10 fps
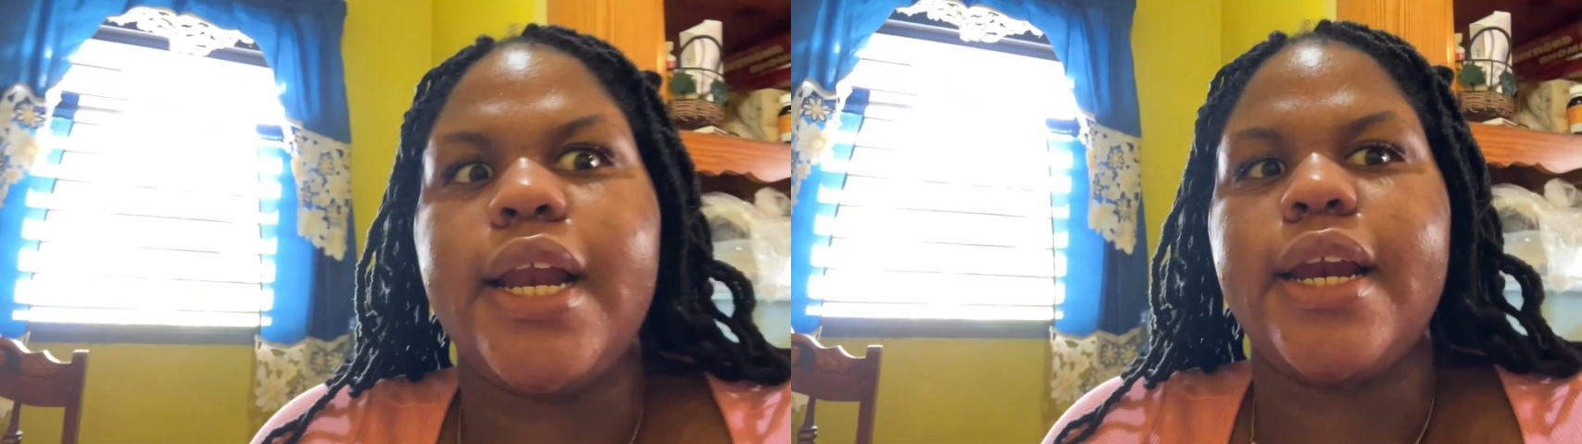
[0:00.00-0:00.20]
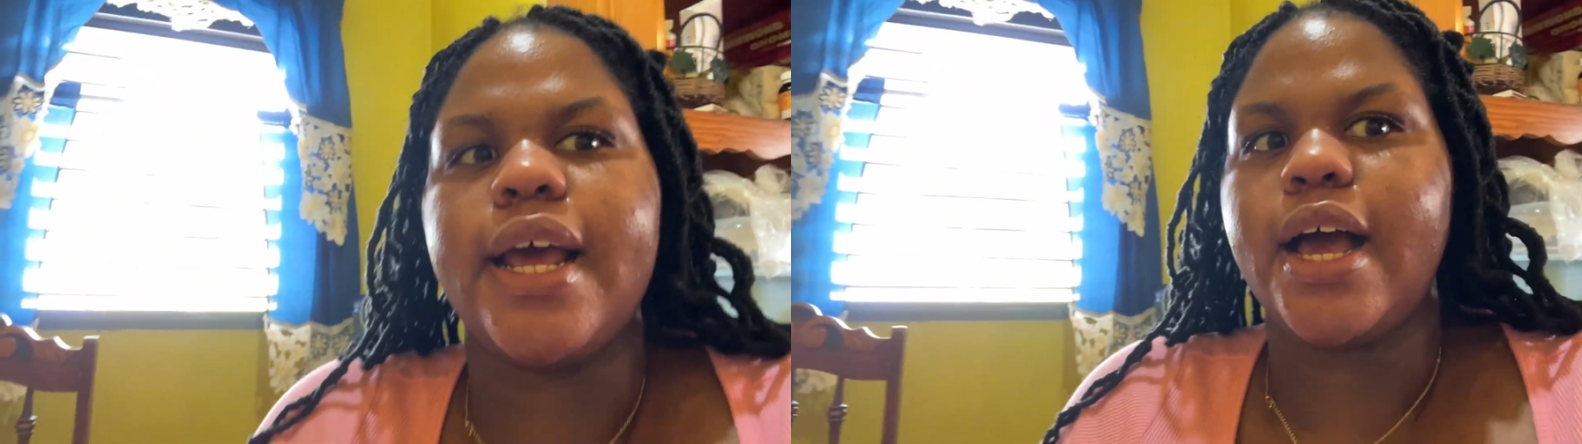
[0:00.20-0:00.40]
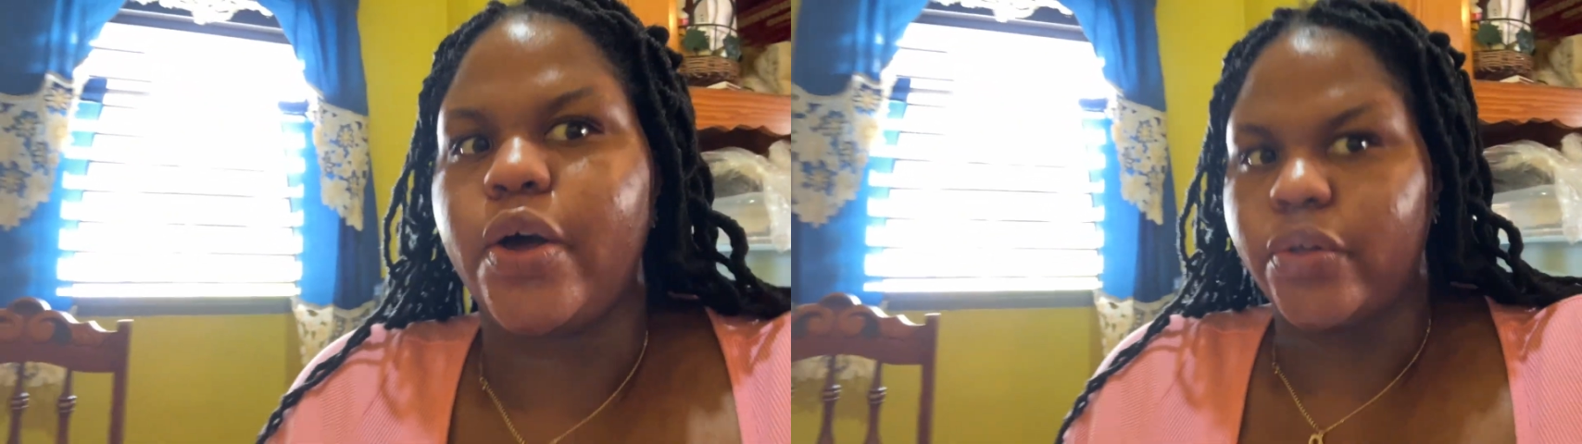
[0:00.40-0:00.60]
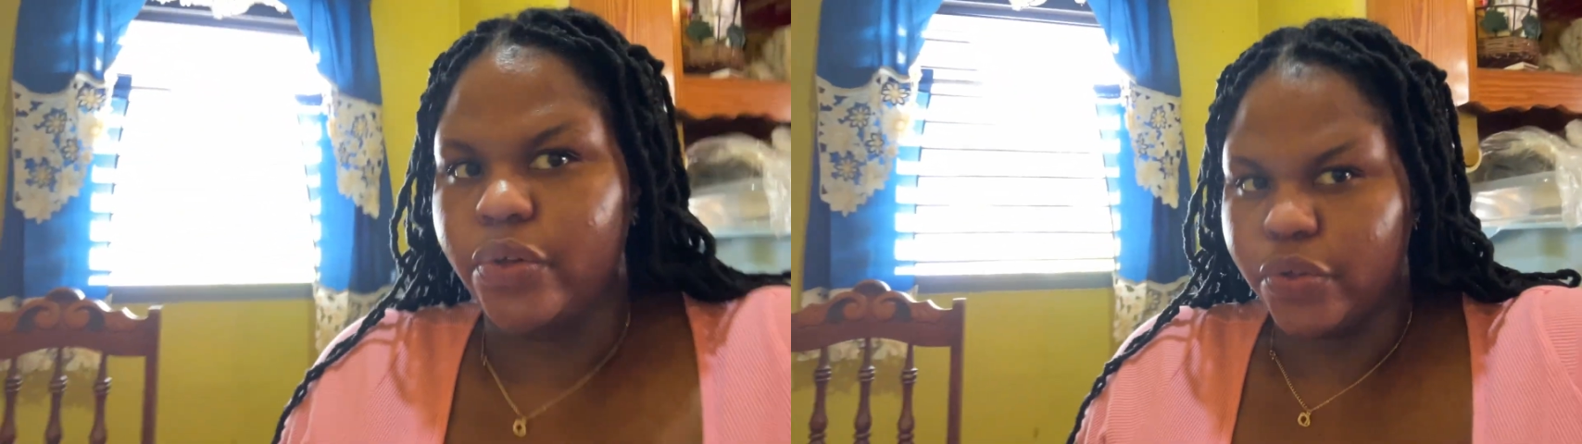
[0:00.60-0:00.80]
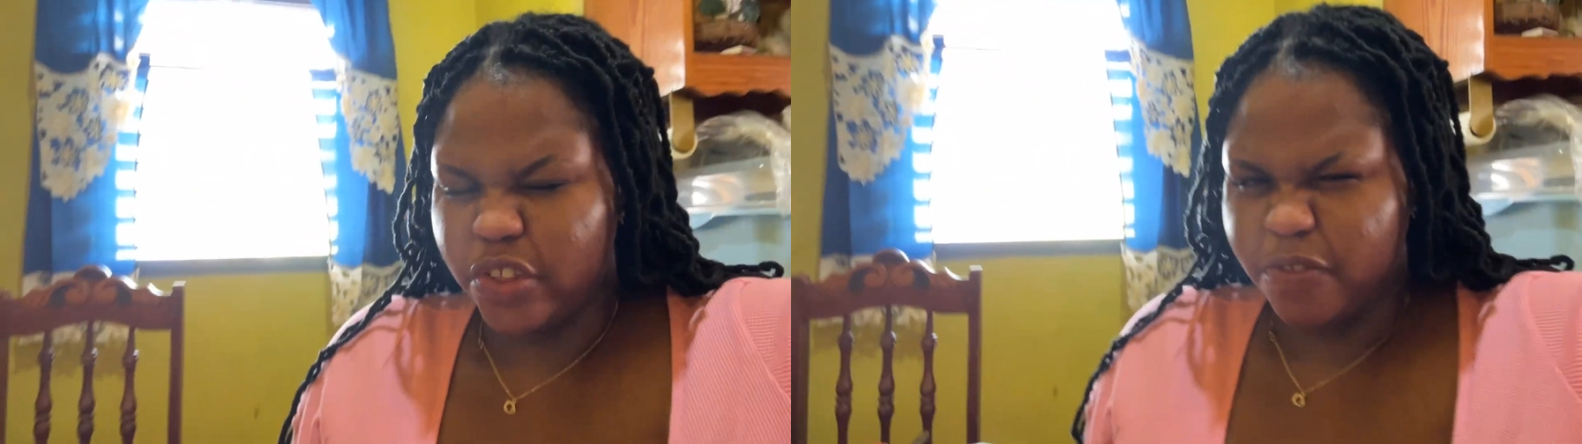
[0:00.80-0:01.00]
Now,
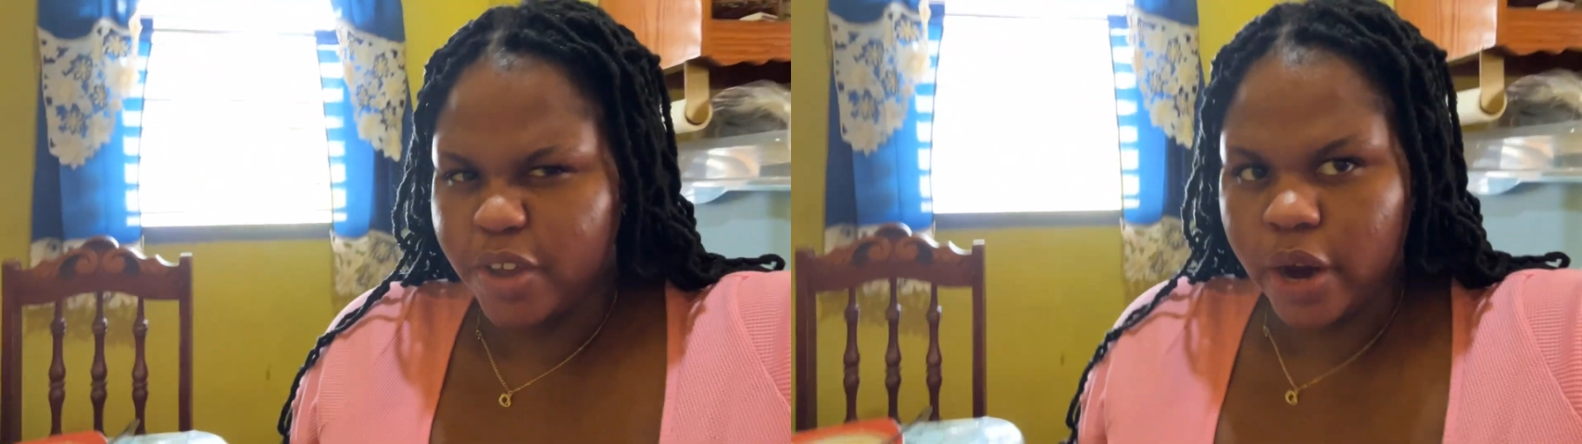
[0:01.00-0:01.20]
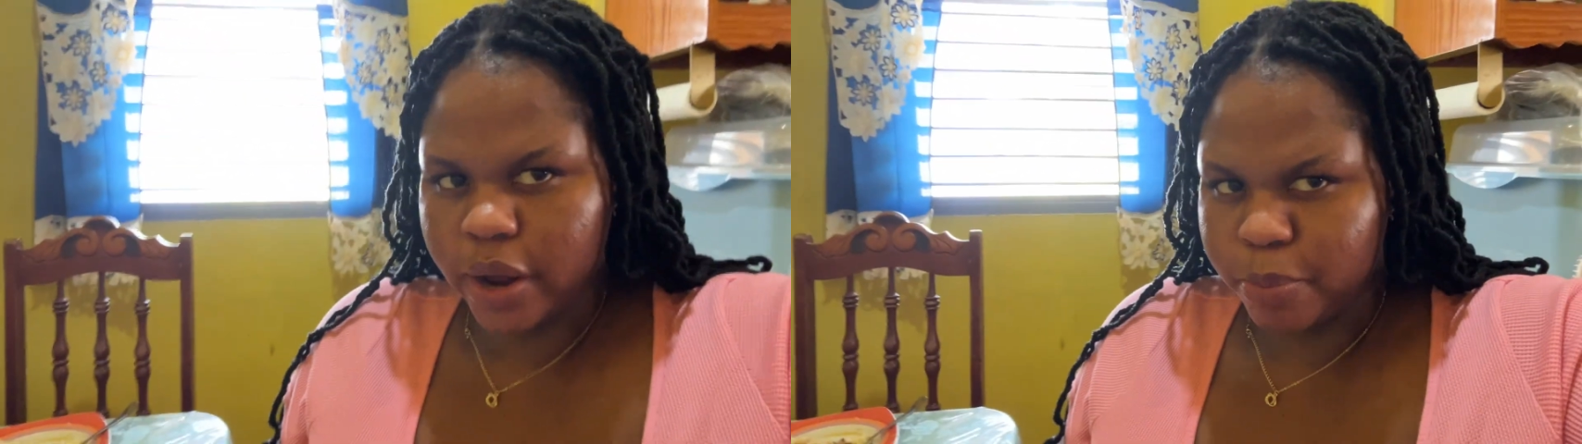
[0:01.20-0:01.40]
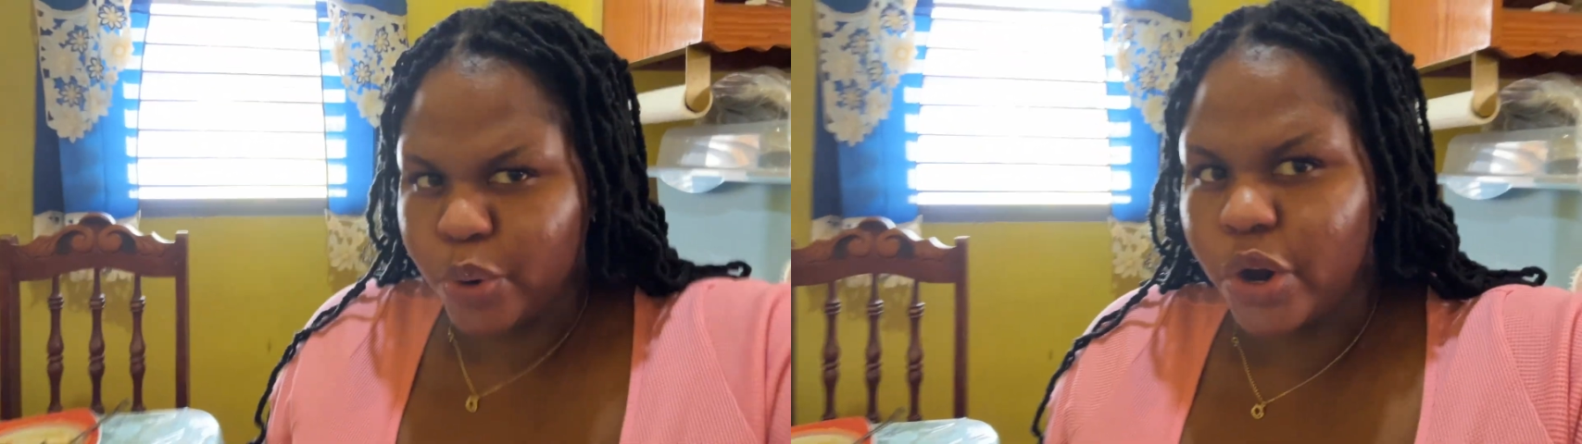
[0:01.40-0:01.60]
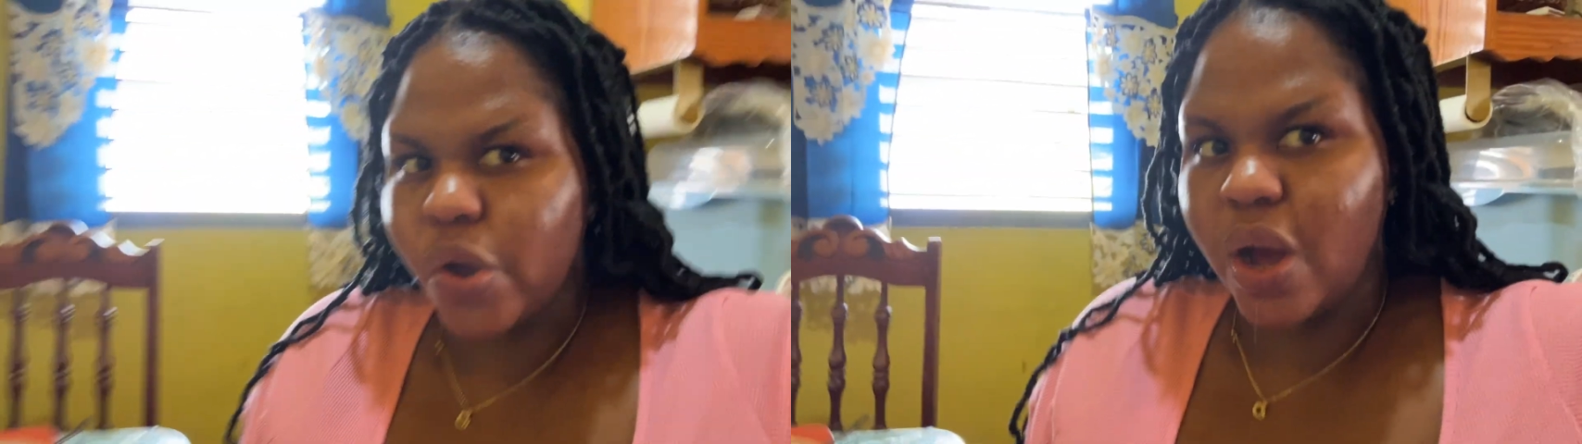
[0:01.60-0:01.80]
the very important